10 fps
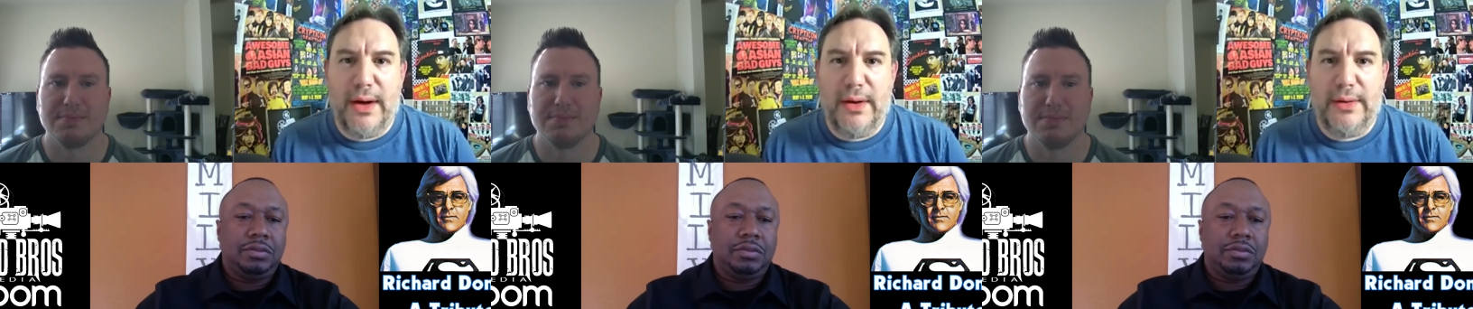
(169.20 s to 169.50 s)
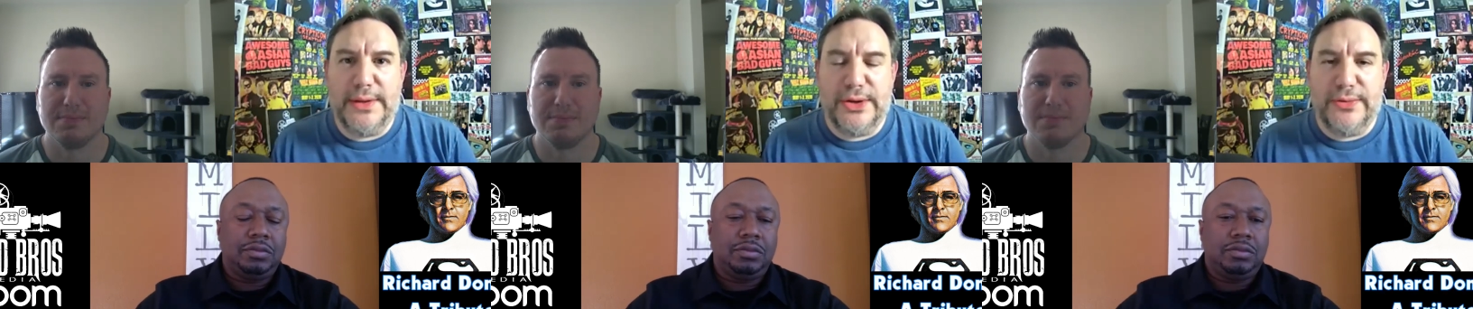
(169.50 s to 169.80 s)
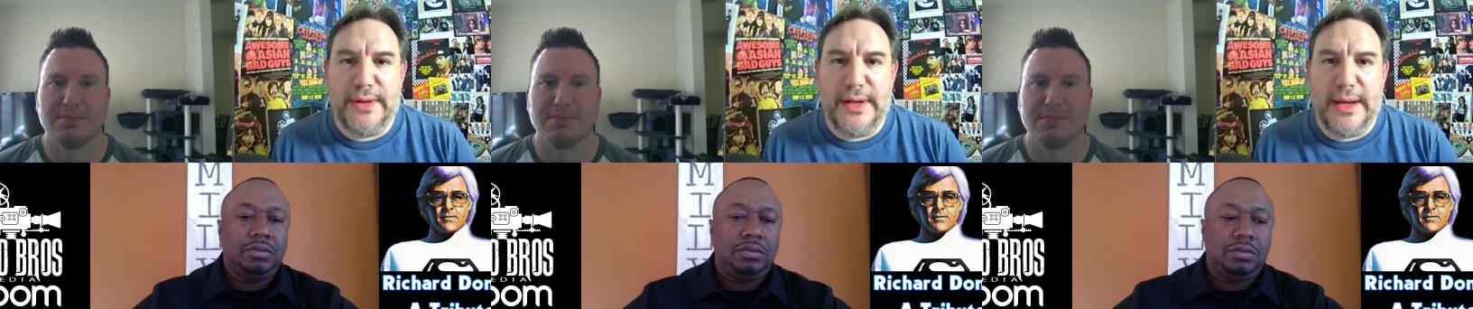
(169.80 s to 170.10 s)
Speaker 1: the
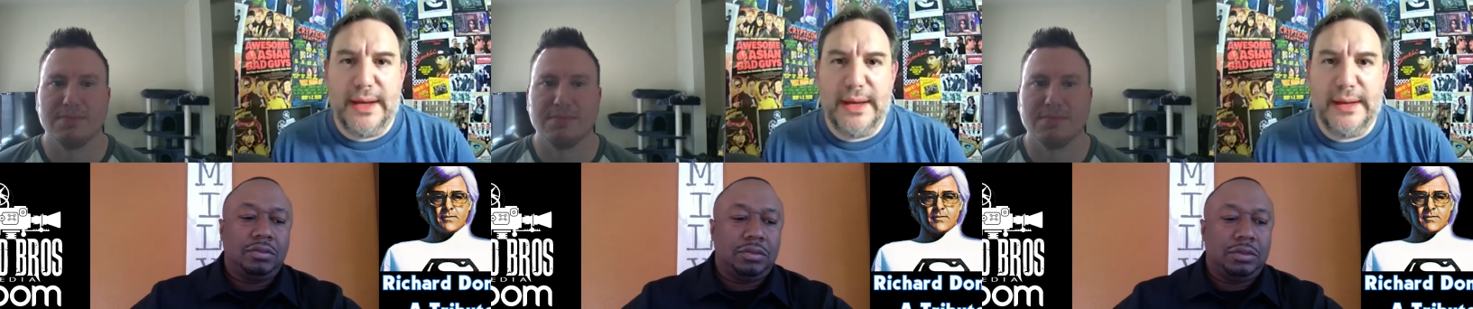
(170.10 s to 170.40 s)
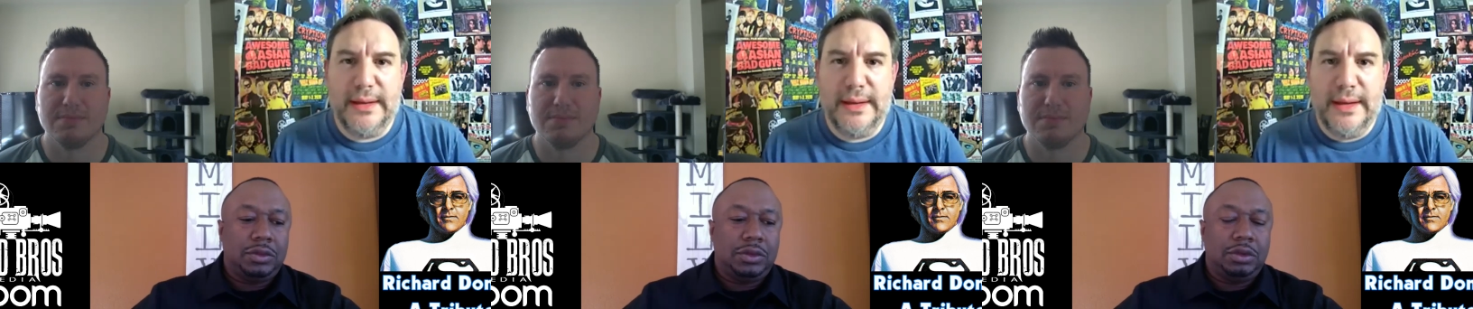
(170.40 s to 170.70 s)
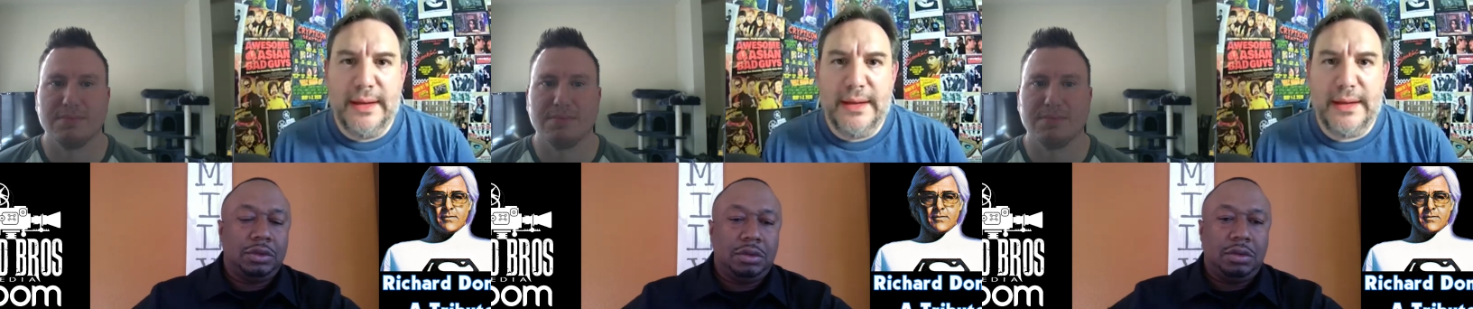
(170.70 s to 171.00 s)
children uh,
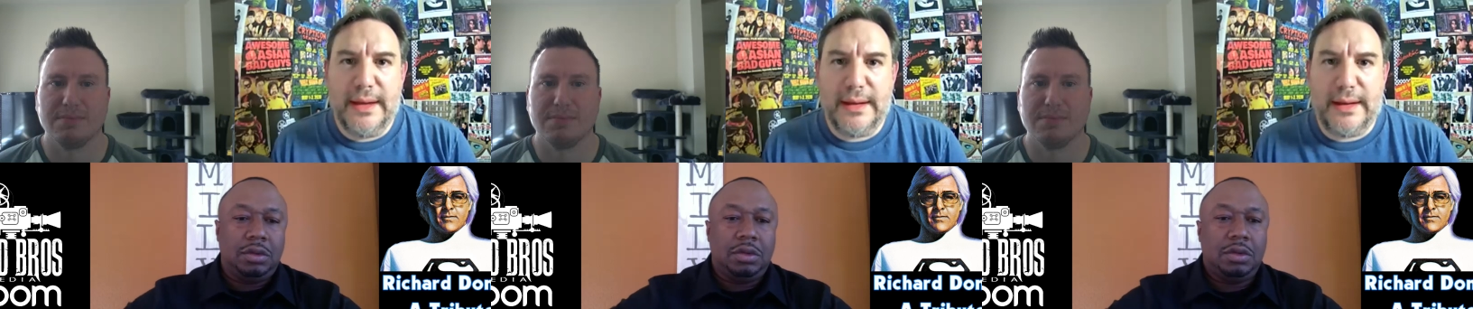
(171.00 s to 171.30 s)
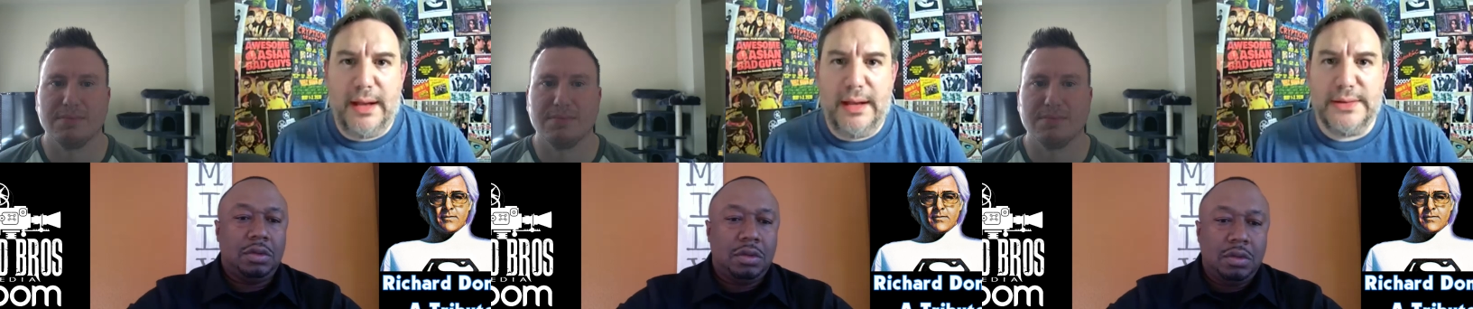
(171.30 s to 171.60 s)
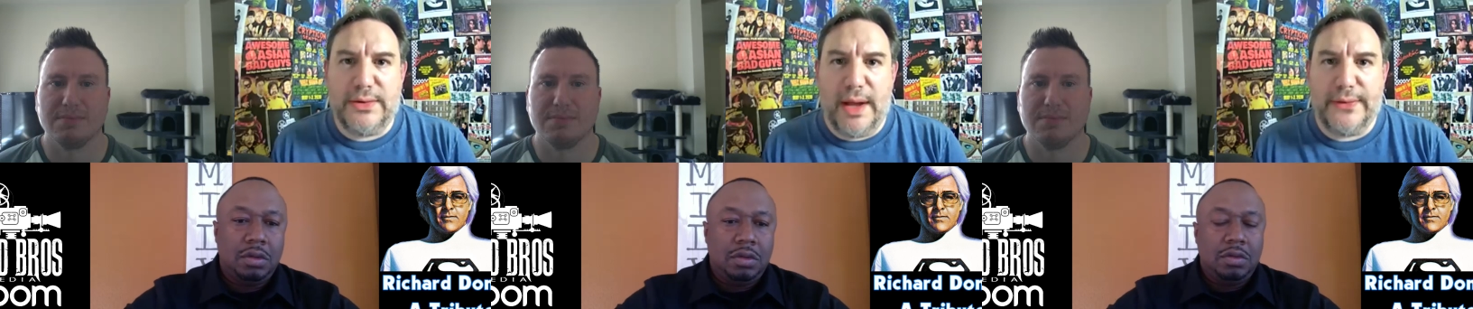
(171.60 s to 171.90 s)
college
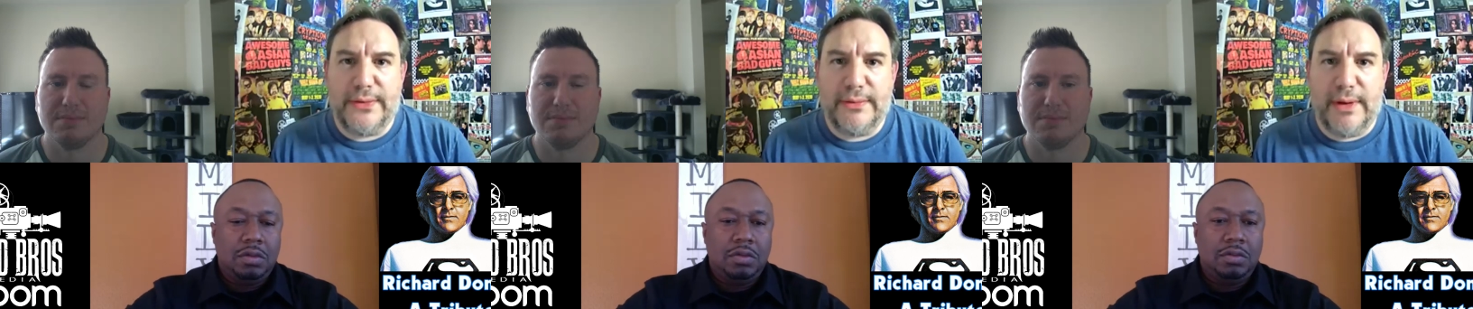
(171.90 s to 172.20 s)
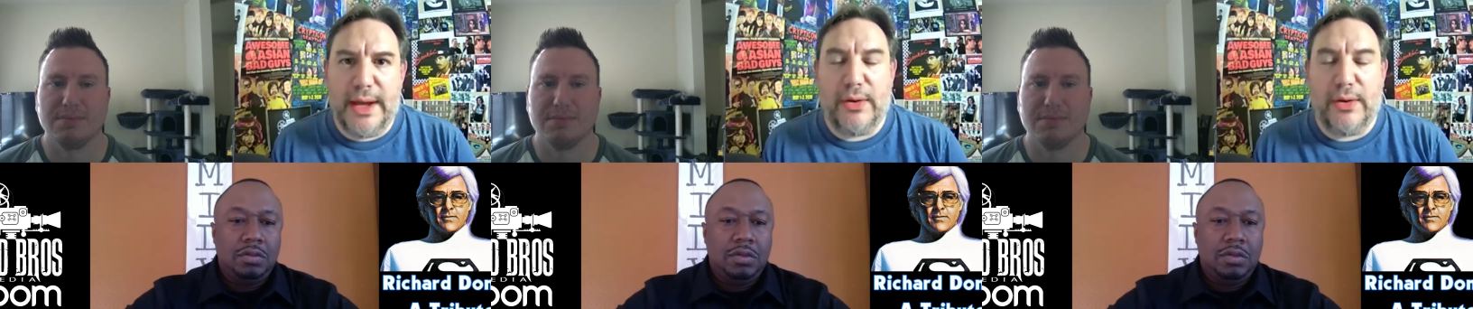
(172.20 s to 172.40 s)
grants, right?